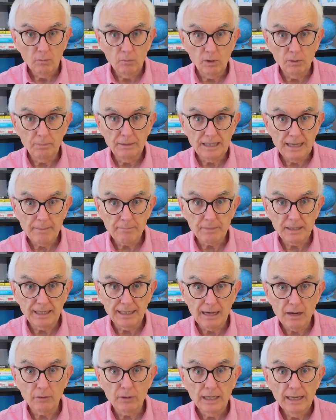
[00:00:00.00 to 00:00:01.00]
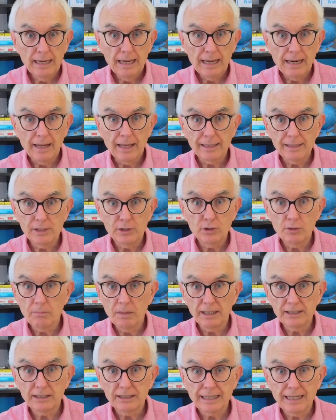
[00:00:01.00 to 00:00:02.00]
will be emptying out and I can do
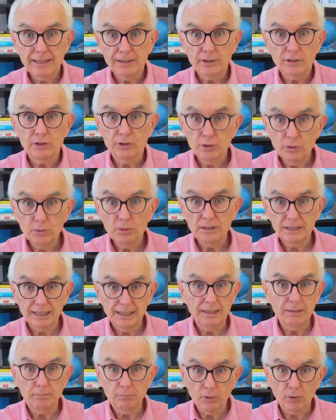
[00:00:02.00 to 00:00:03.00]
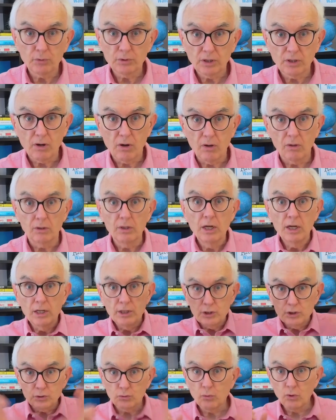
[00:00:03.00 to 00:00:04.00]
my standard new city protocol.
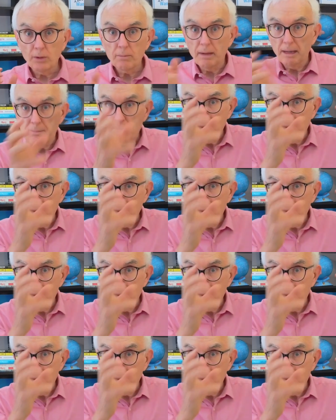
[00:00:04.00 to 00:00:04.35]
Store my